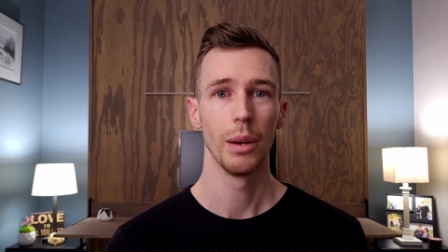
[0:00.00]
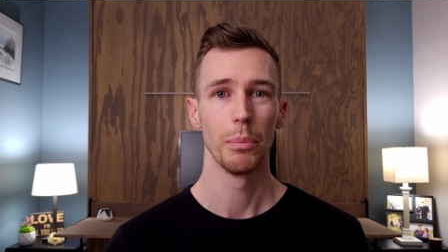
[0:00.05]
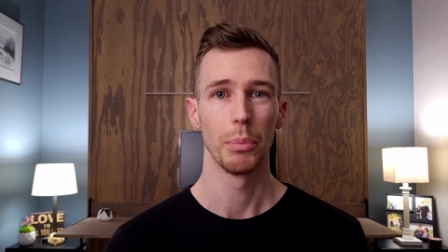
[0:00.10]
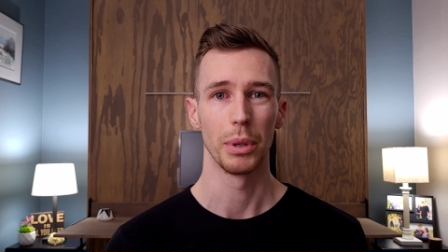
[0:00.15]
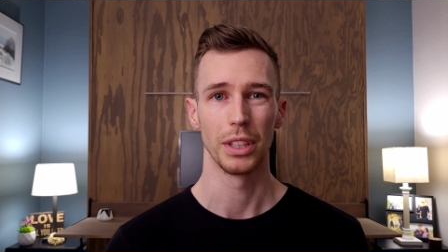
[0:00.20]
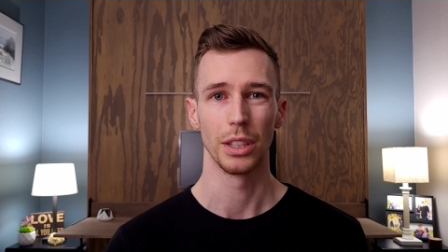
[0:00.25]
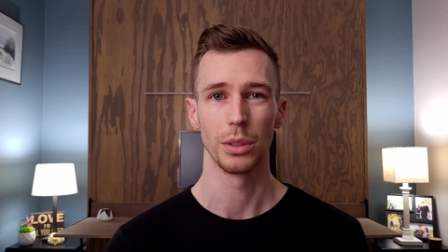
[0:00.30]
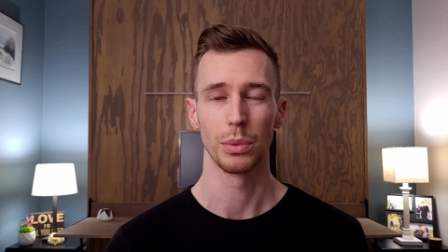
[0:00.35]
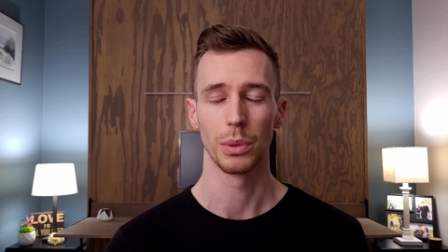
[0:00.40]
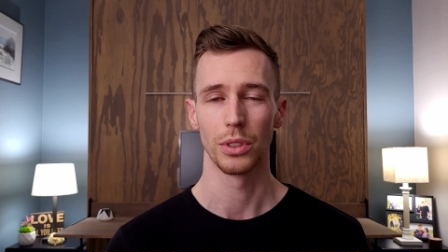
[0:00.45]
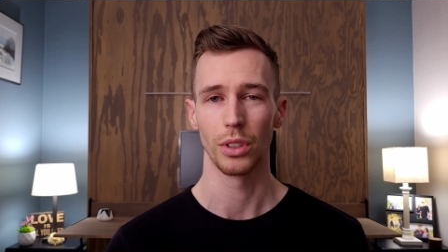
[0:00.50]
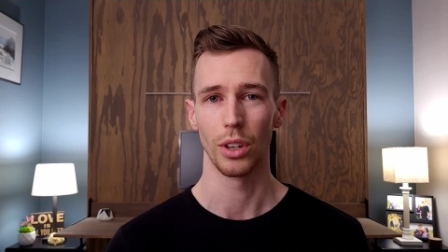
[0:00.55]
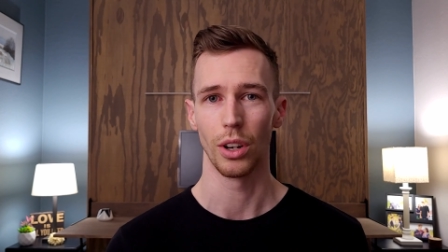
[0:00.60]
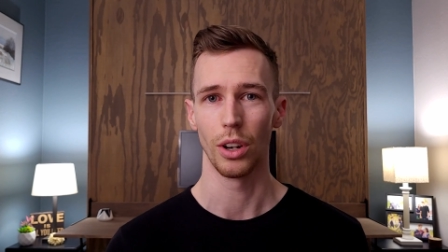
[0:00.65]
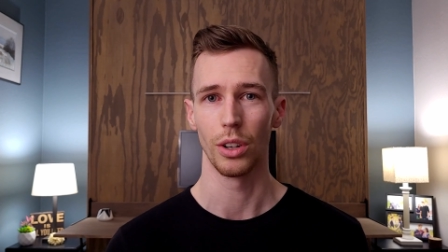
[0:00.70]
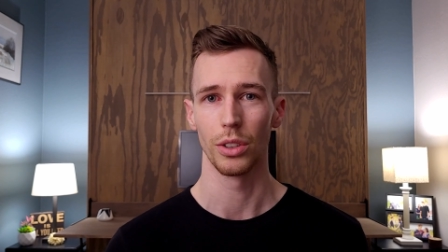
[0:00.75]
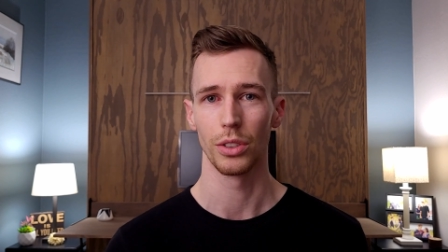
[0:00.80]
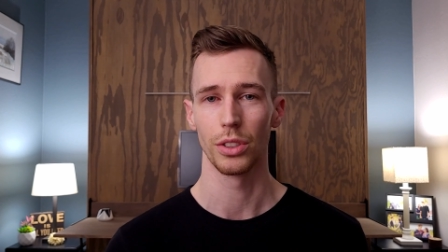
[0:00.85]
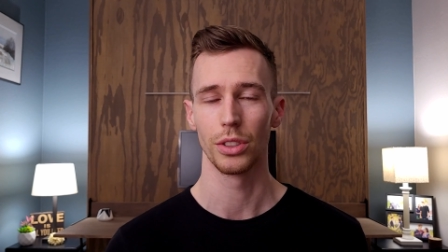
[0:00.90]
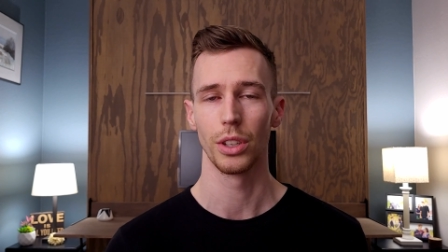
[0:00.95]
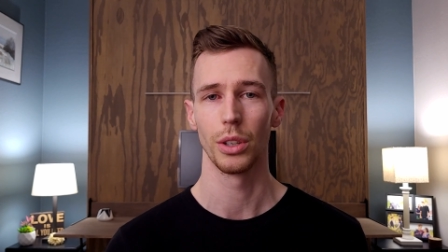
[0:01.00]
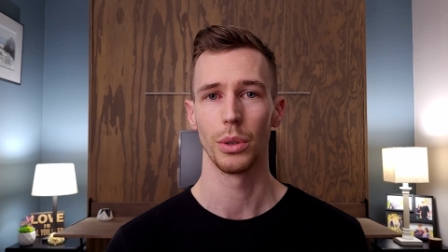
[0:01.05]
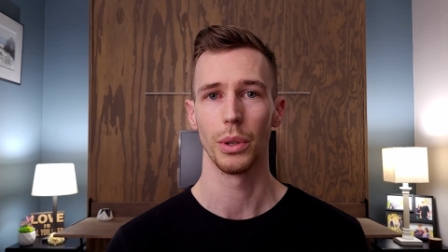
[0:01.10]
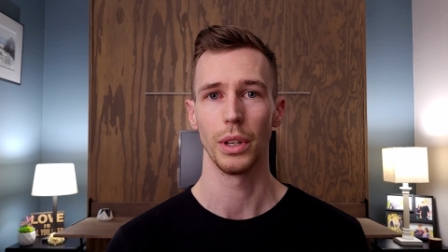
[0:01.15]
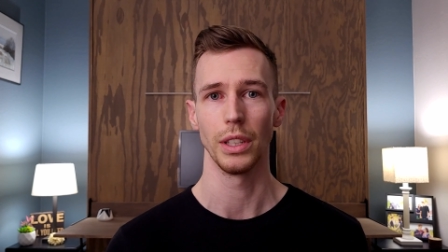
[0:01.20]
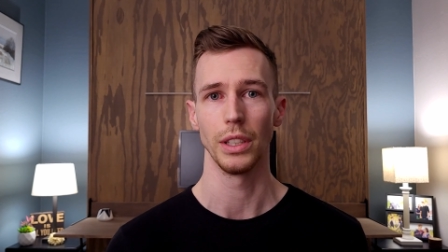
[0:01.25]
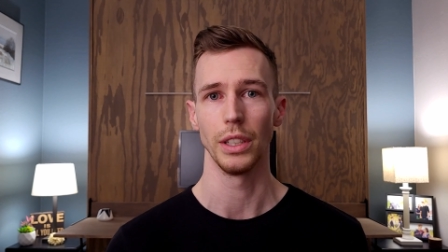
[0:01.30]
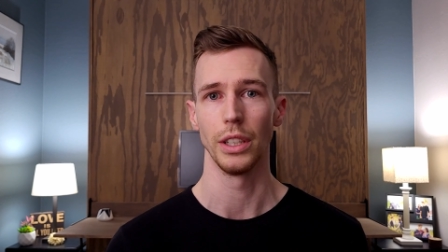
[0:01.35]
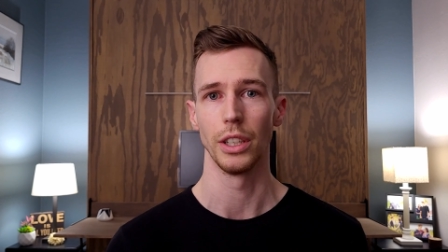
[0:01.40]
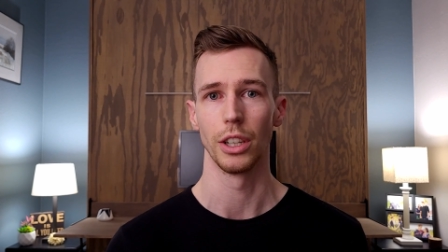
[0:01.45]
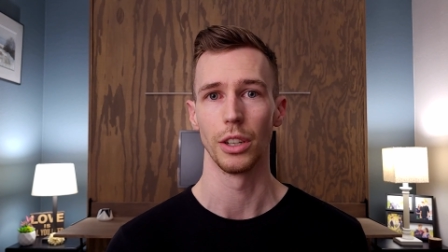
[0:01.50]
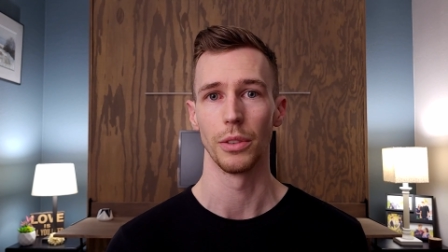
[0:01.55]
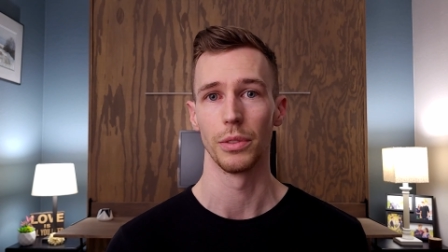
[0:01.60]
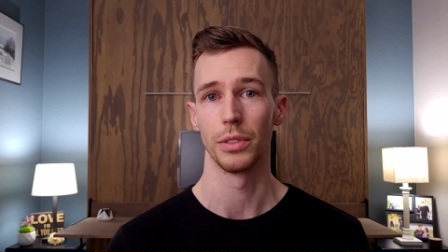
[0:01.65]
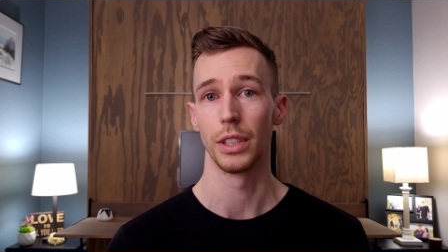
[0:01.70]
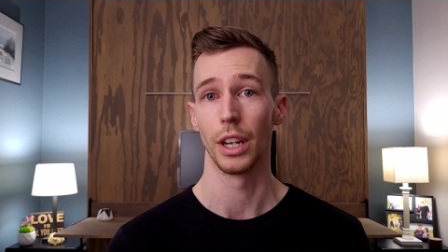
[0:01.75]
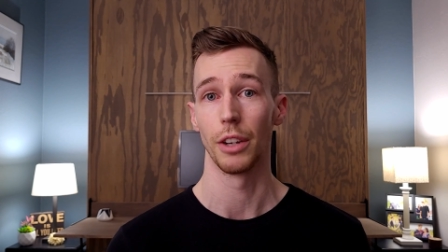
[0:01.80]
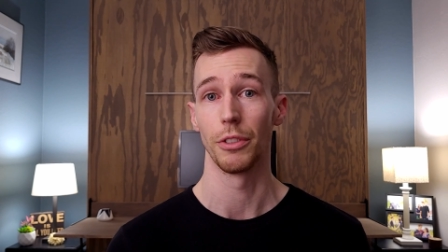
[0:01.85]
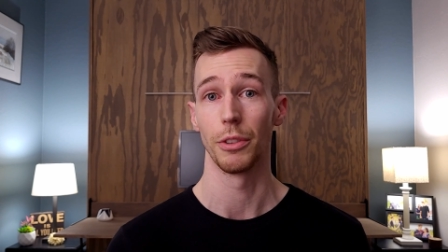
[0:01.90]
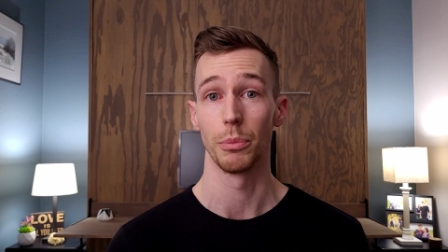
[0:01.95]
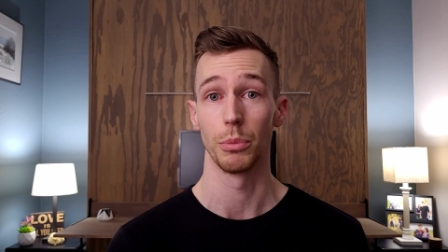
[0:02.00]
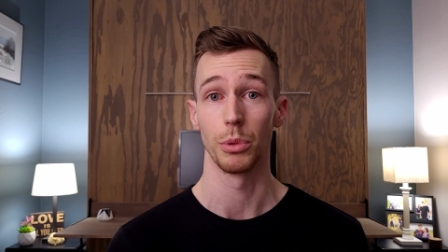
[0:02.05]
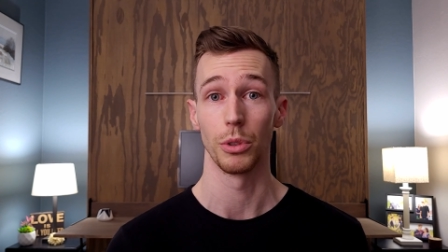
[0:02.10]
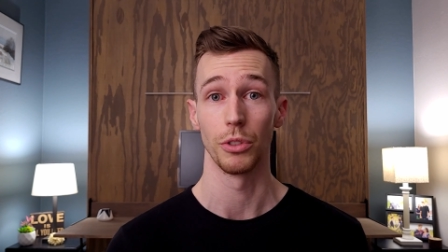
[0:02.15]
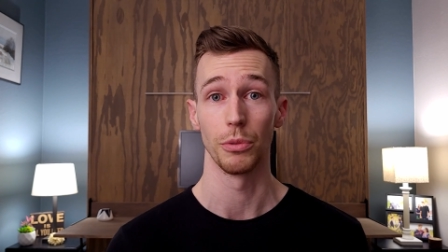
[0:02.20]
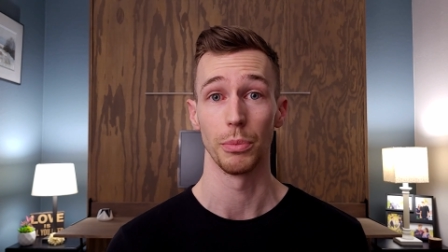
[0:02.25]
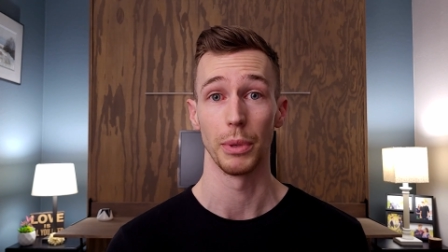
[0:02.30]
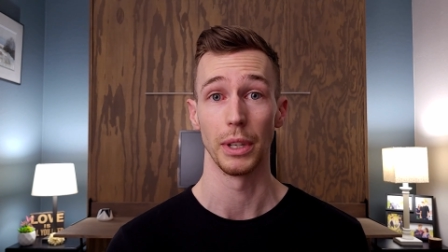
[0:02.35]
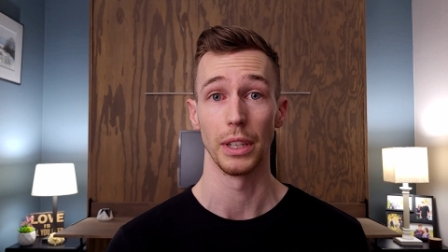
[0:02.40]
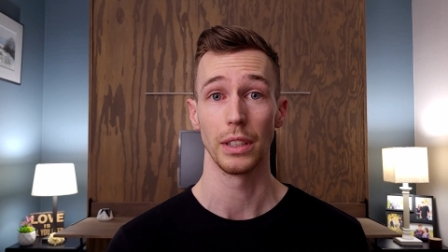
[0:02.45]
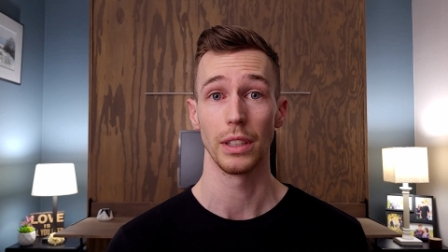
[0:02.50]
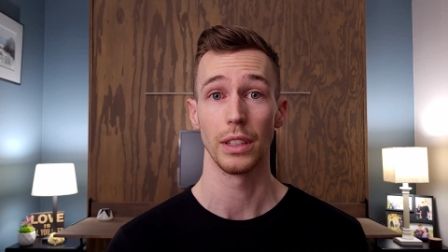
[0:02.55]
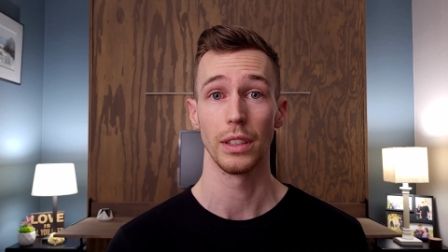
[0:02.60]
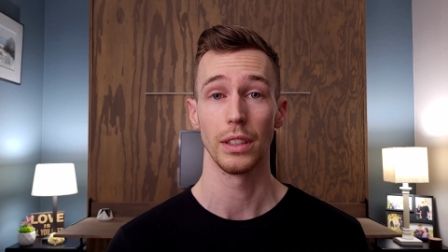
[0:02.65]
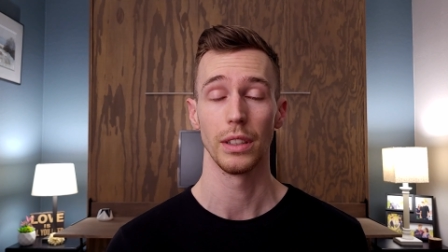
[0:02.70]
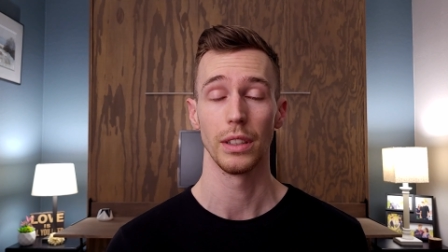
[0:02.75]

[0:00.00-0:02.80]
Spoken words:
But this was also a year of self-improvement,